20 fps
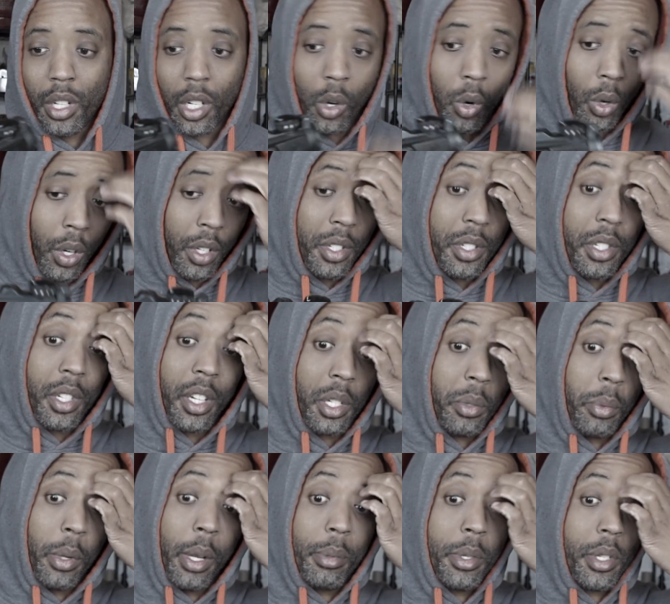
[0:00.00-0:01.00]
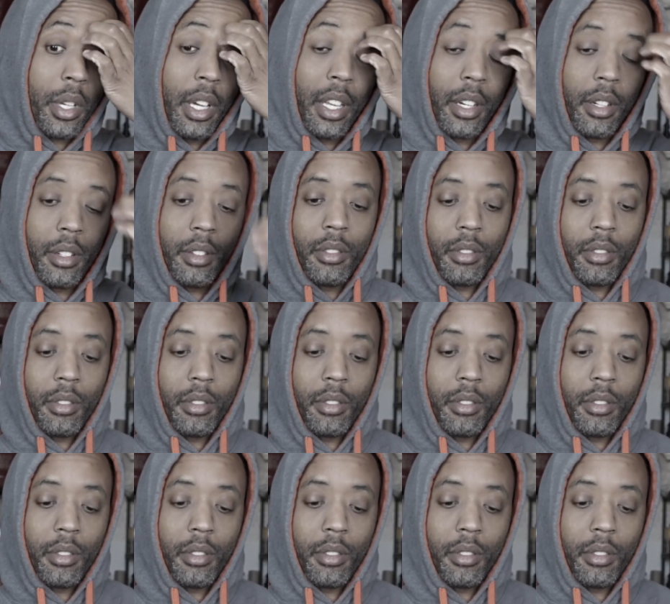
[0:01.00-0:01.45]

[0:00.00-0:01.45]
according to SIG's website.